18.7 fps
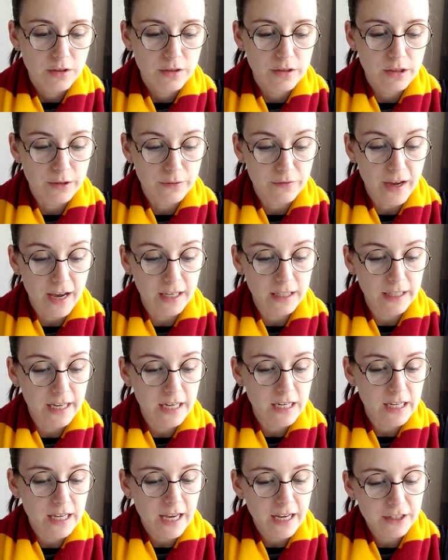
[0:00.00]
The fat
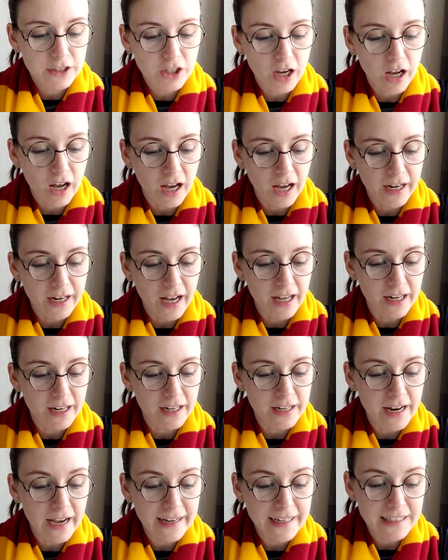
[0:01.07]
lady had gone on a
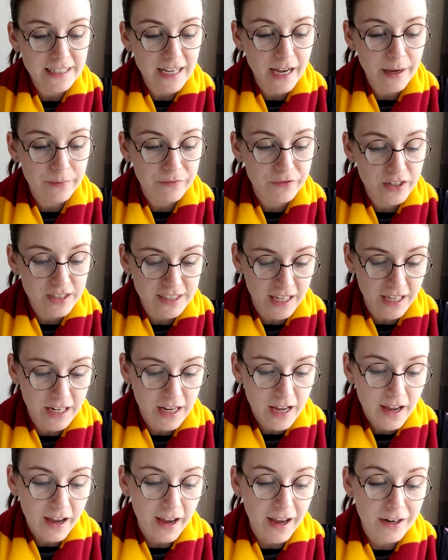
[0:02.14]
nighttime visit,
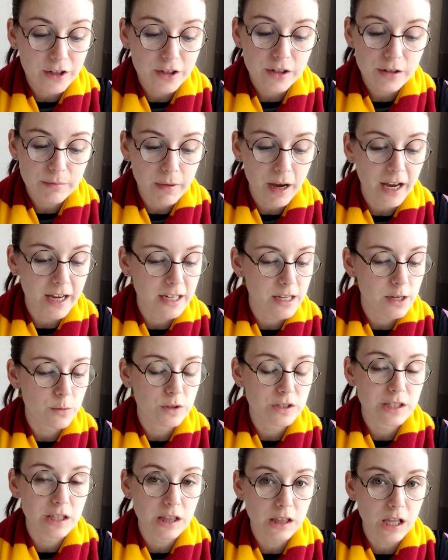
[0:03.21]
and Hermione
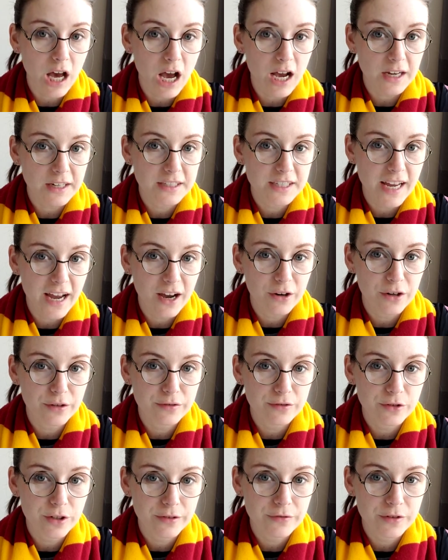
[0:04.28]
was locked out
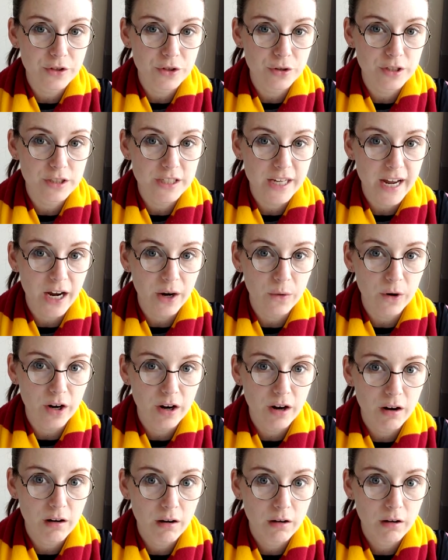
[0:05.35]
of Gryffindor Tower.